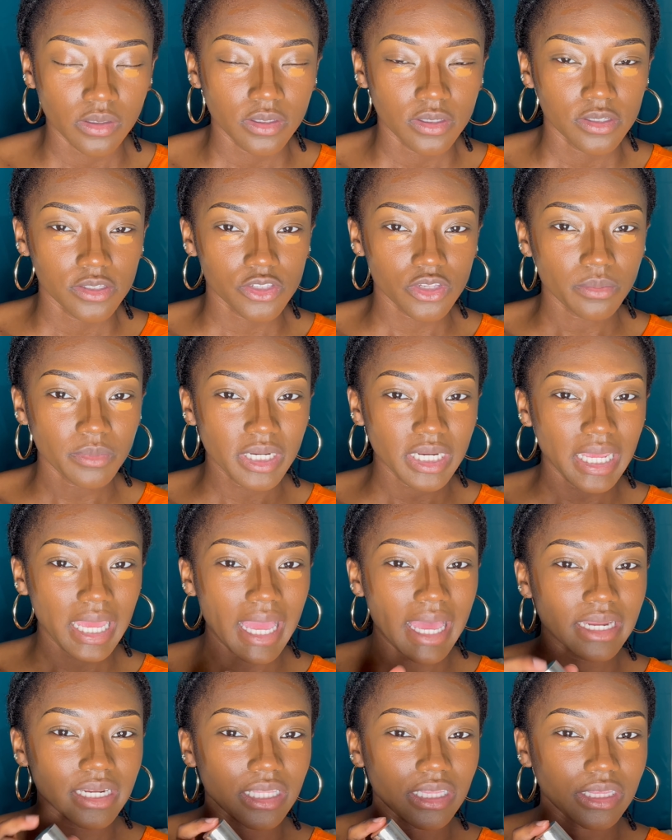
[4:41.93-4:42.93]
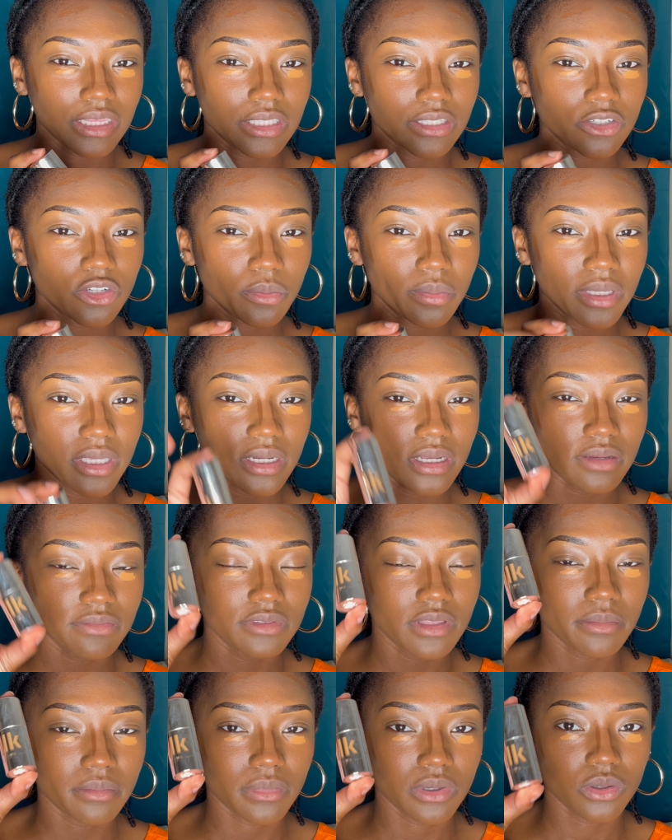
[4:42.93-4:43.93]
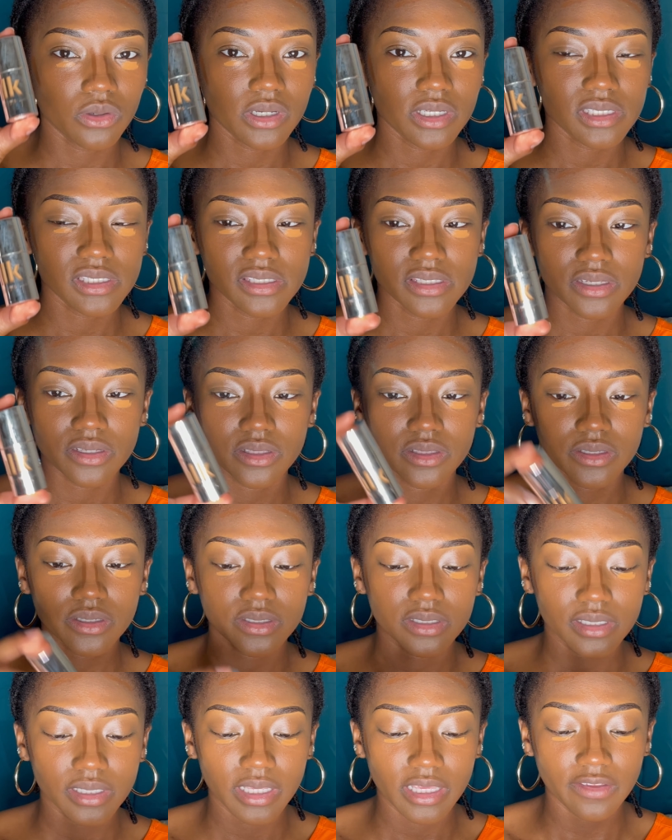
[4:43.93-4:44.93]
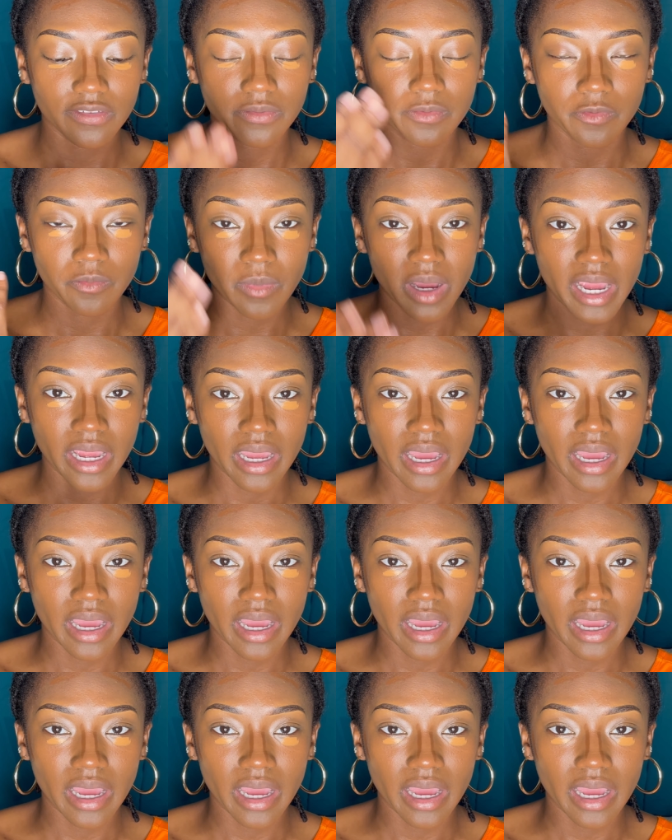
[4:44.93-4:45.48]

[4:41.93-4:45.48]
So I'm gonna add a little bit of the Milk concealer to give my